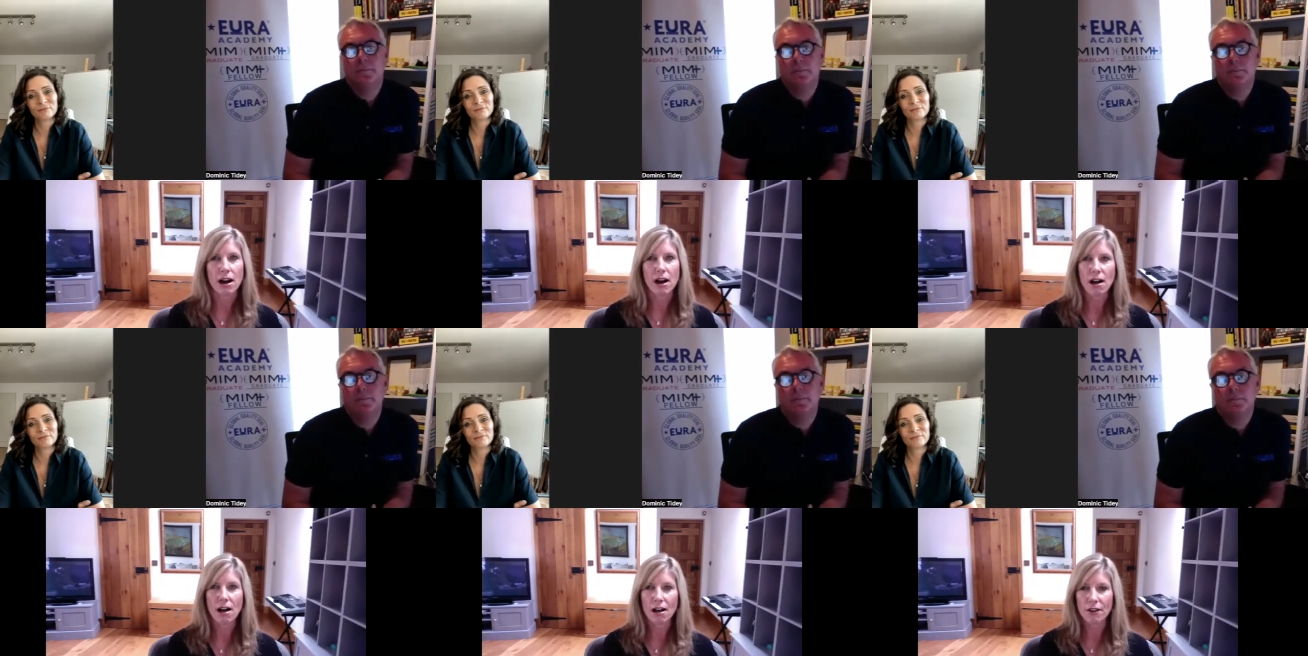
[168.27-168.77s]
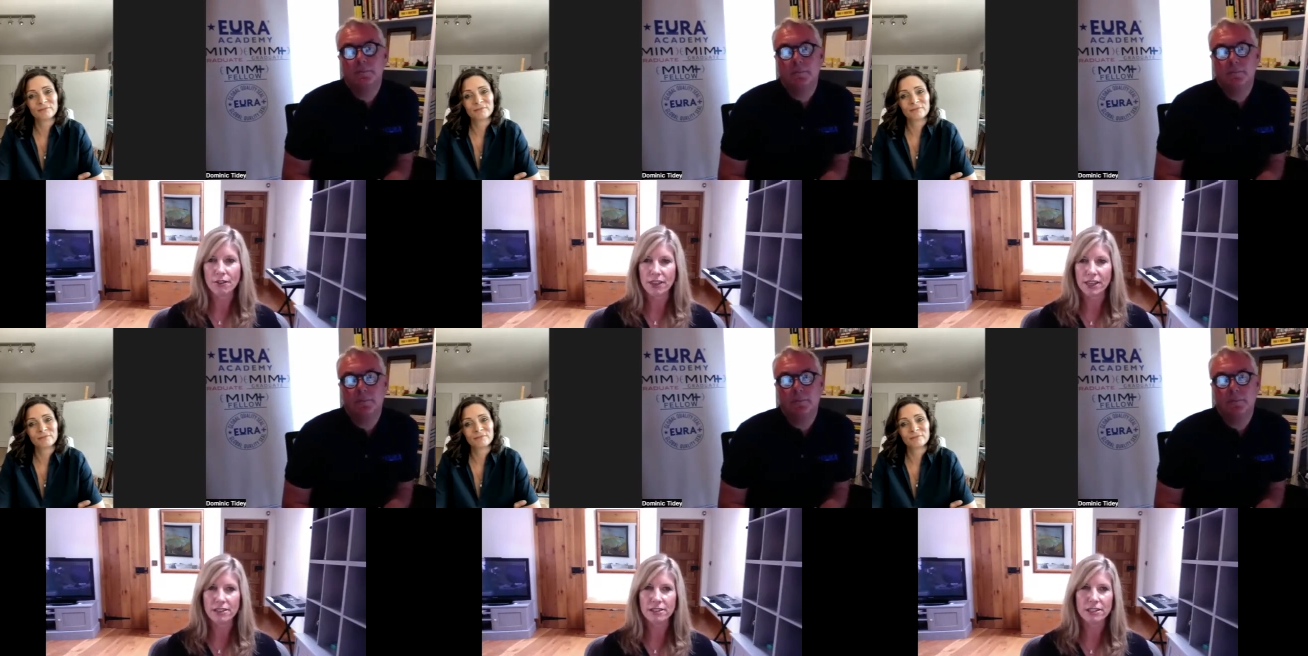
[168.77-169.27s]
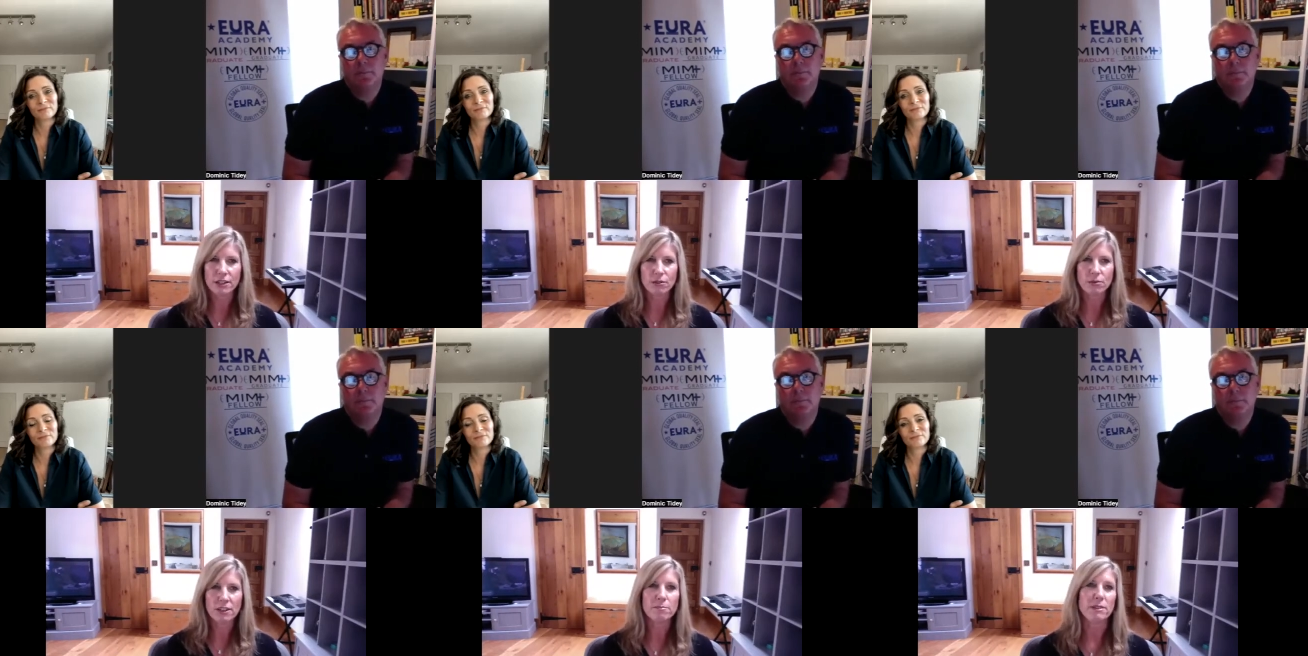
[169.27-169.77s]
Speaker 1: are things that
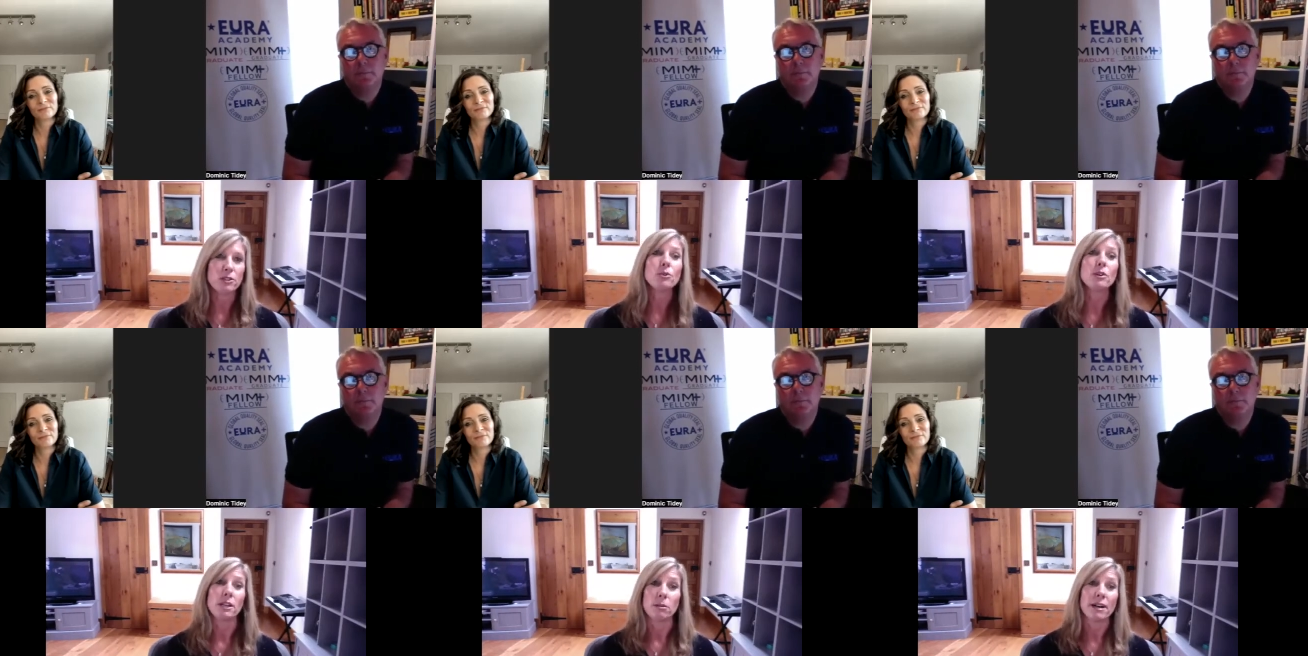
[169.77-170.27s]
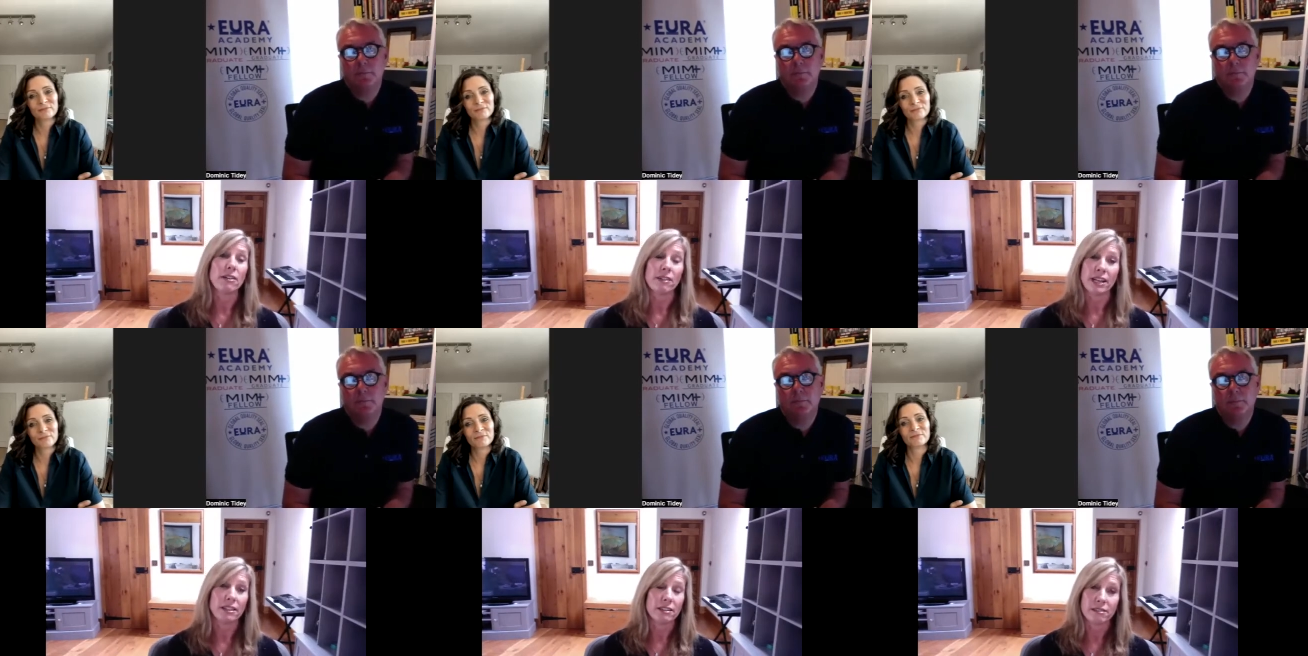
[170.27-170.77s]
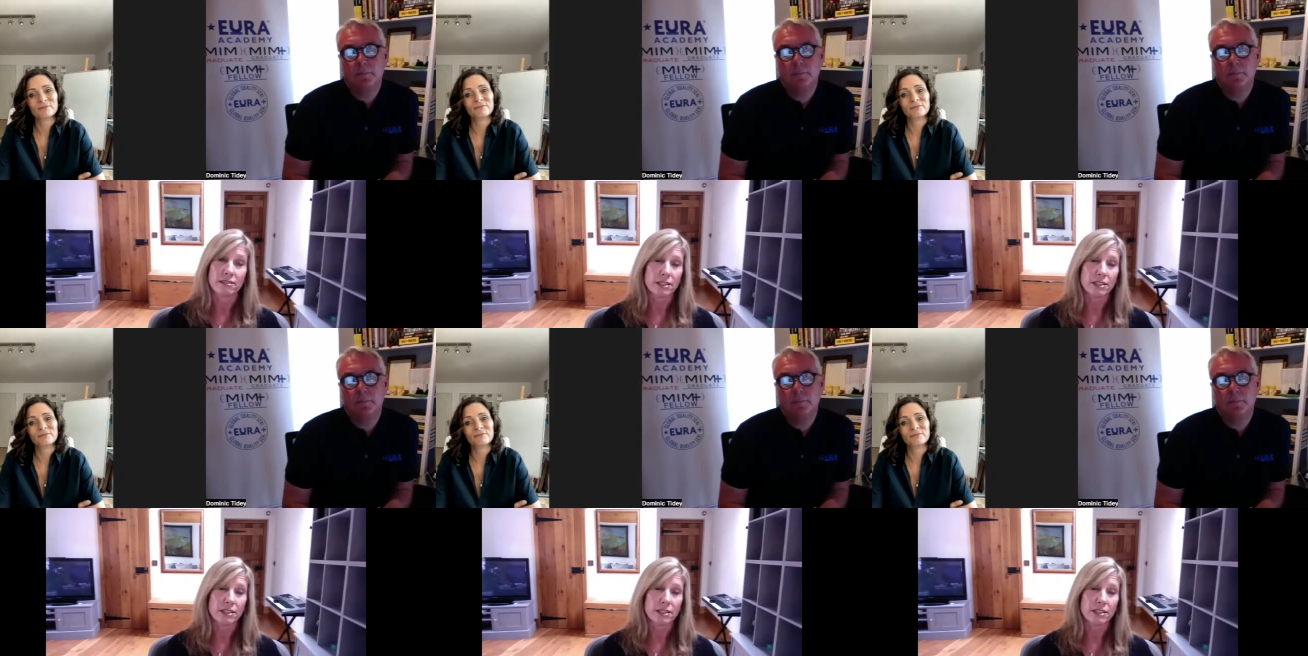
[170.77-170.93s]
we've been talking about in